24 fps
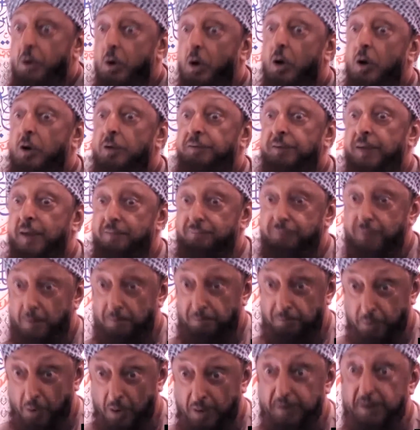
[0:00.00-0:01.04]
Because if
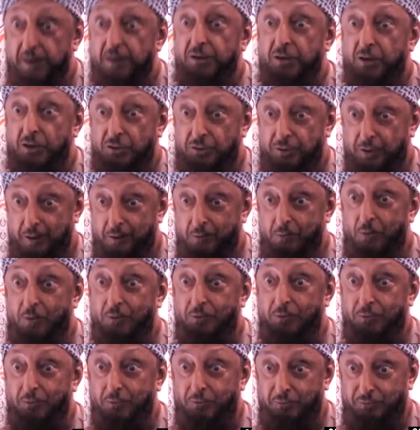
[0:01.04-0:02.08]
a politician
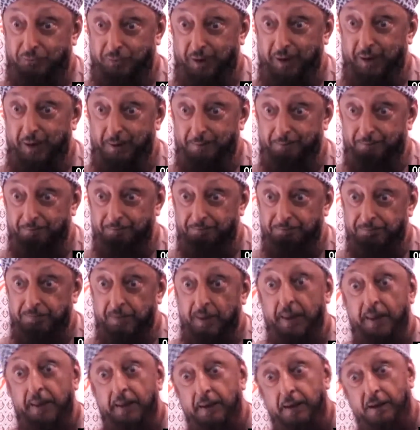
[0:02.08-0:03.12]
were to say,
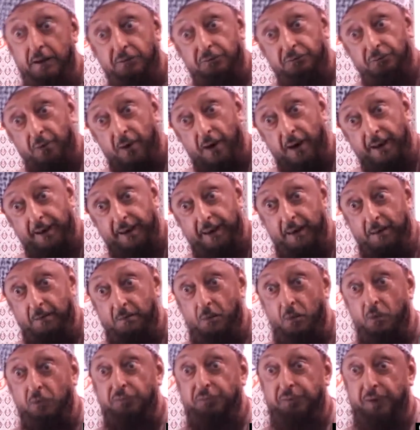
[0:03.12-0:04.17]
Israeli
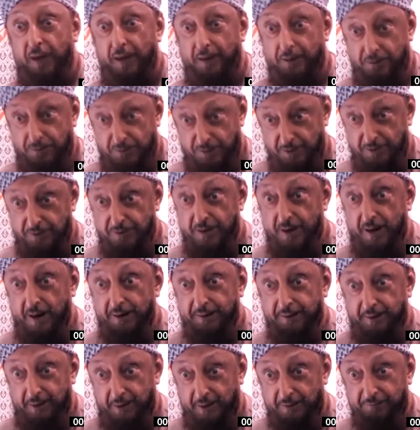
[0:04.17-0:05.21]
Mossad did
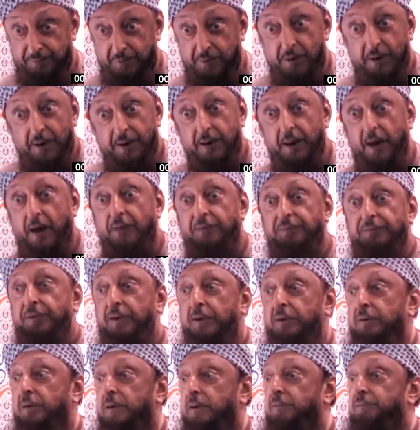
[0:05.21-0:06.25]
9/11, that's
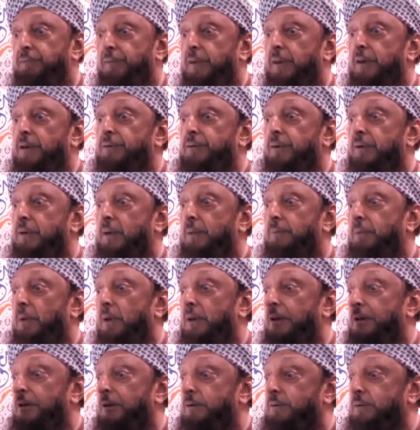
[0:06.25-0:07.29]
it, he's finished as a
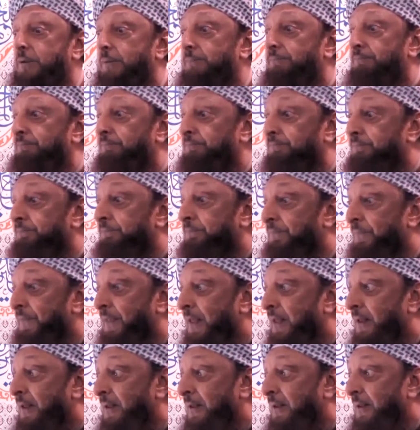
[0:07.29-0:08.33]
politician.
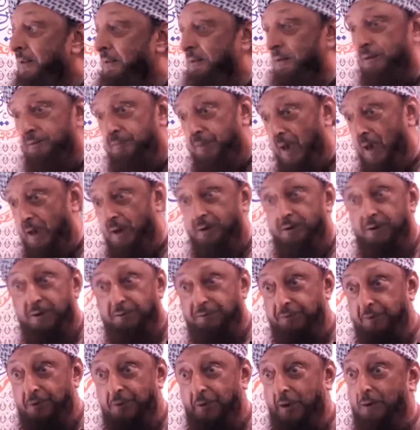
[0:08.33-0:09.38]
The
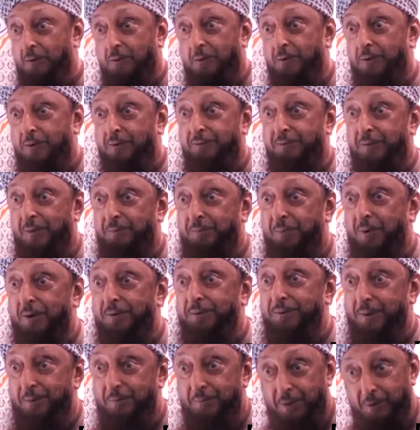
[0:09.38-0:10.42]
Zionists are not going to
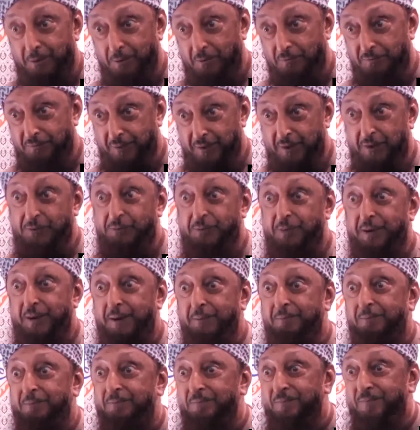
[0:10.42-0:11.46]
support him, they're going to finish with
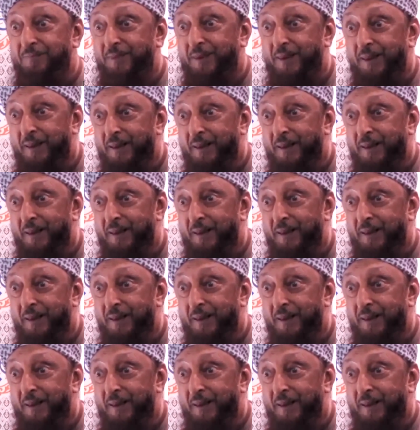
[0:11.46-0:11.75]
him.